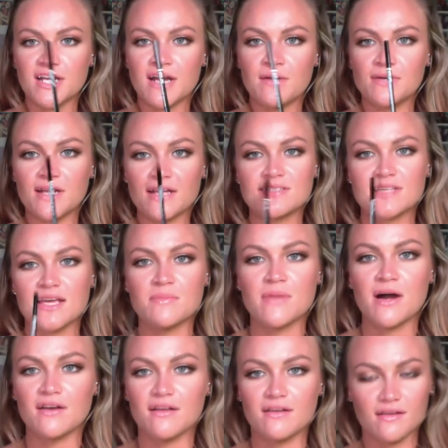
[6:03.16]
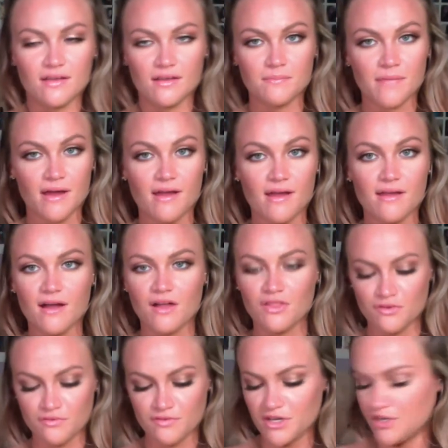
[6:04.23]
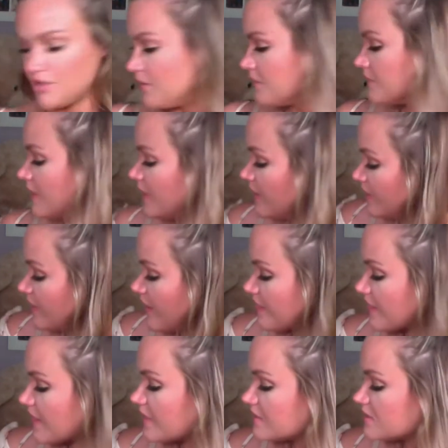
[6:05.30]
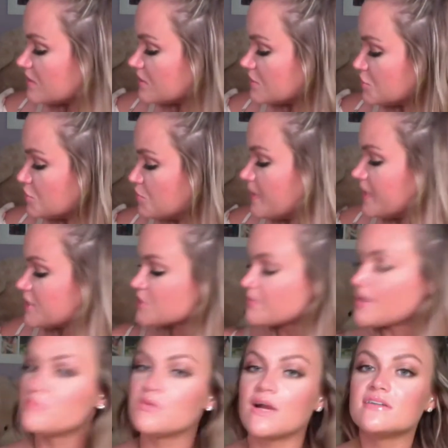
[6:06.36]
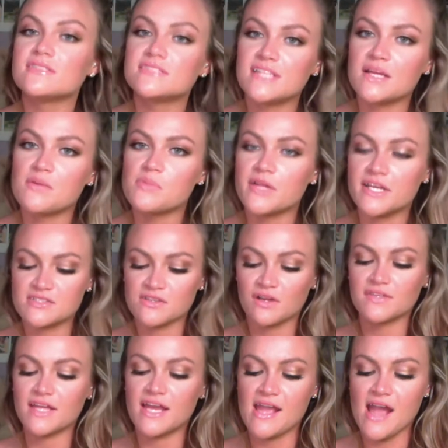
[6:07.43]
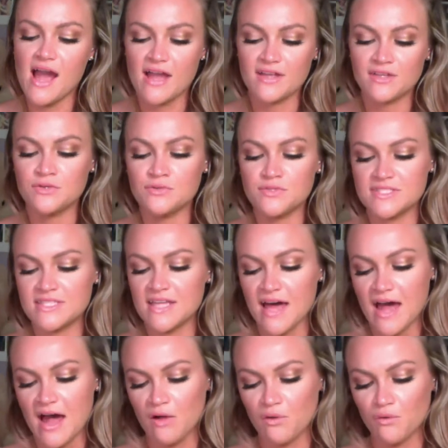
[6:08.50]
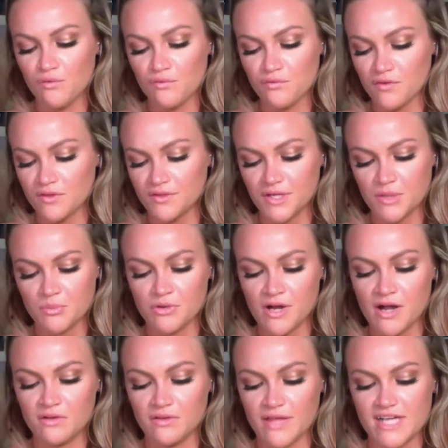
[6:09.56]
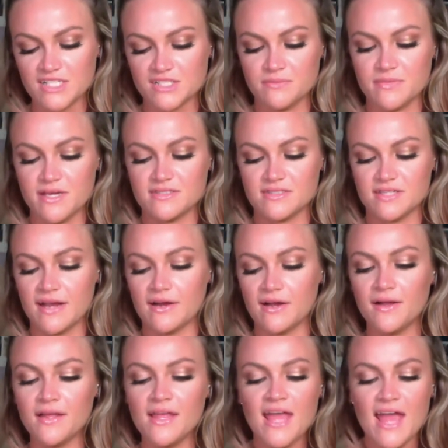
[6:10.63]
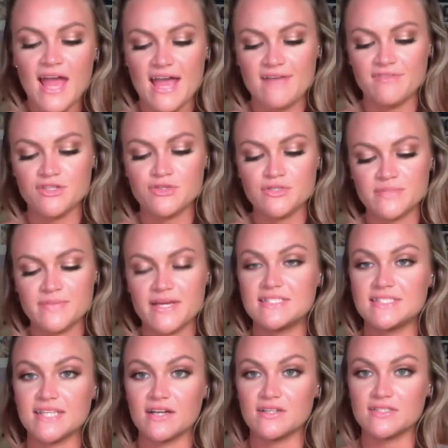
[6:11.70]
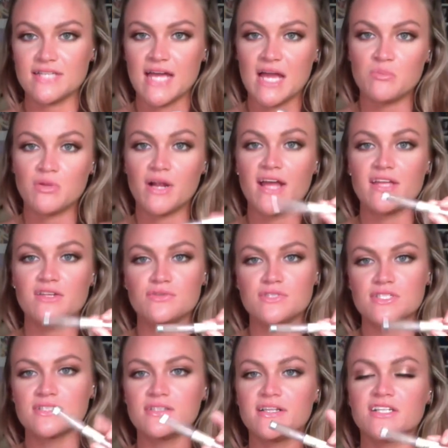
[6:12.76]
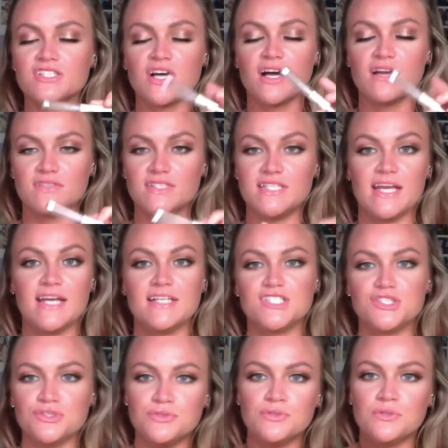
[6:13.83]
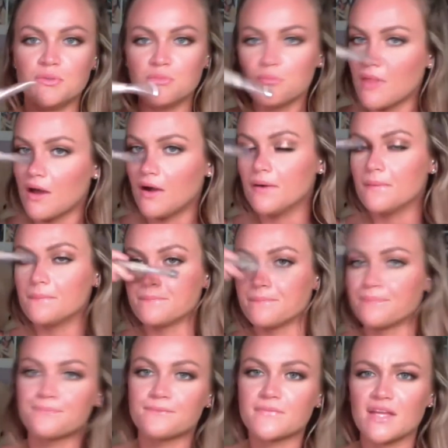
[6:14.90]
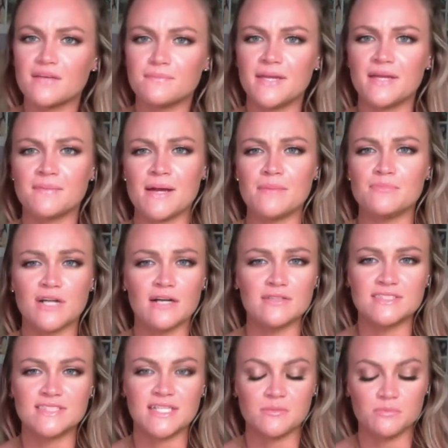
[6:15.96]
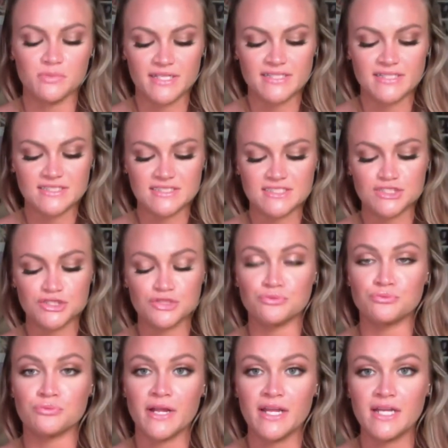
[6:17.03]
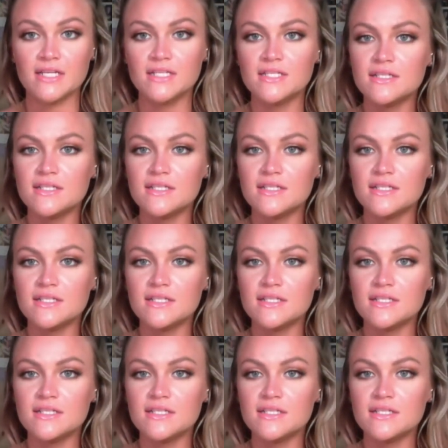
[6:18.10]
out what I say about it in my other video. And then to make sure my brows stay in place all day, I use the e.l.f. Clear Brow Lash and Mascara. I haven't used the mascara side, but I use this clear gel every day to make my brows stay in place, and it's a great